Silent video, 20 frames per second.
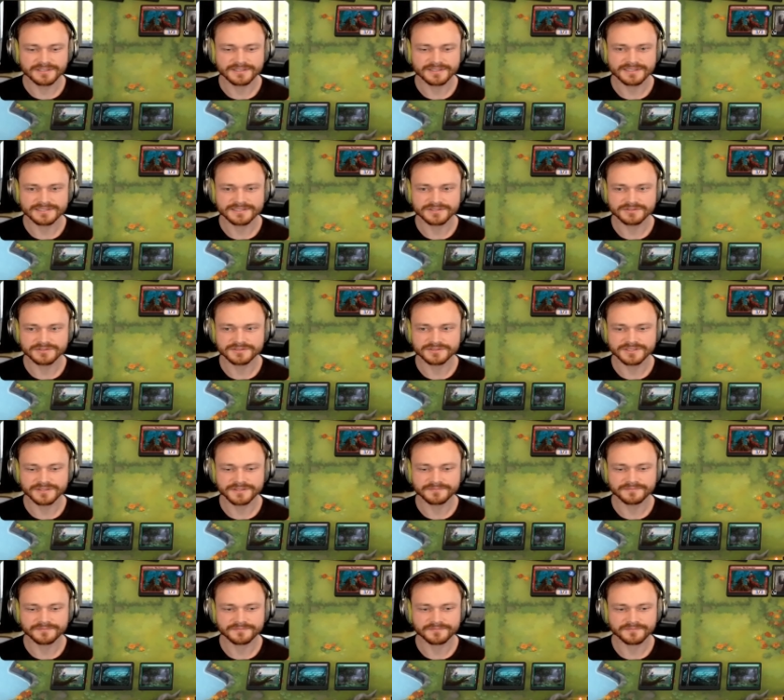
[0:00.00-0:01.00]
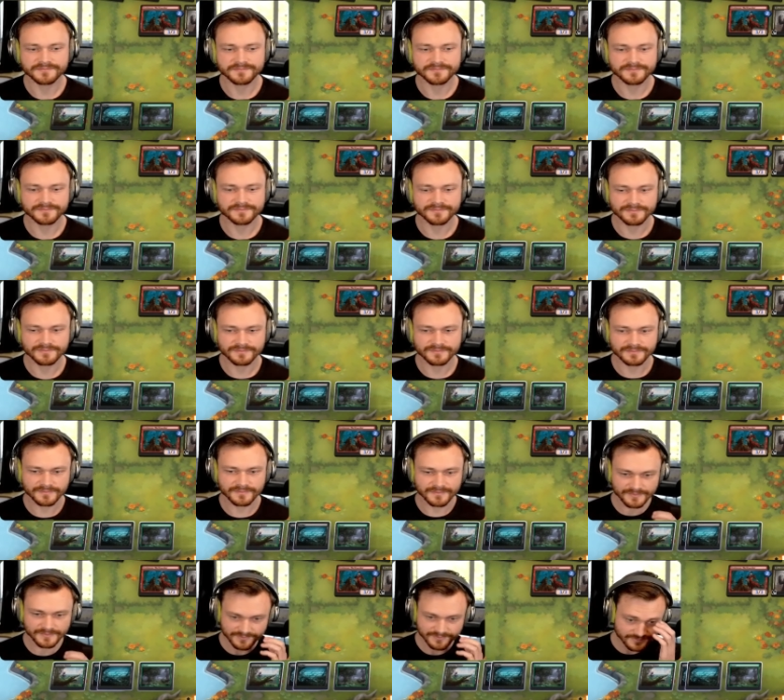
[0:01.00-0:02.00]
That's interesting.
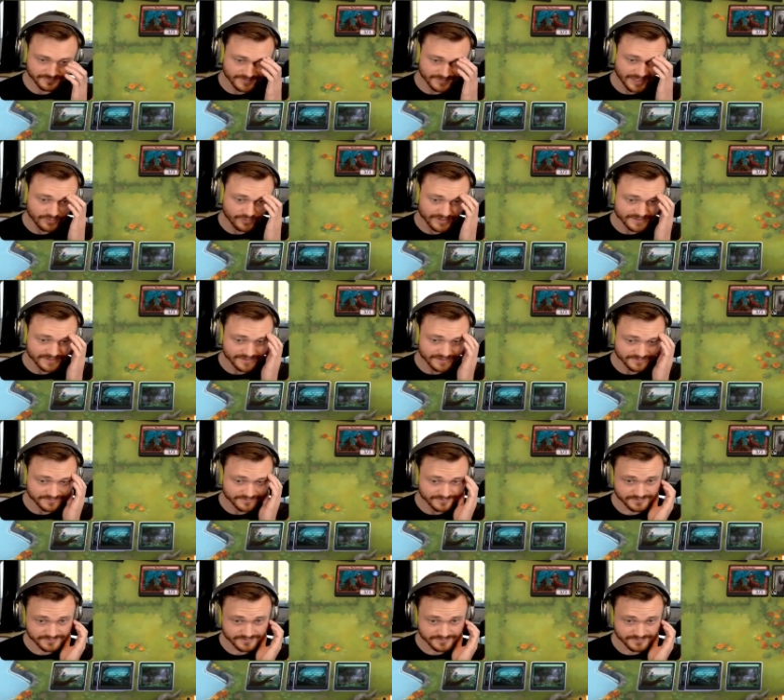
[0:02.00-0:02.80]
Now what?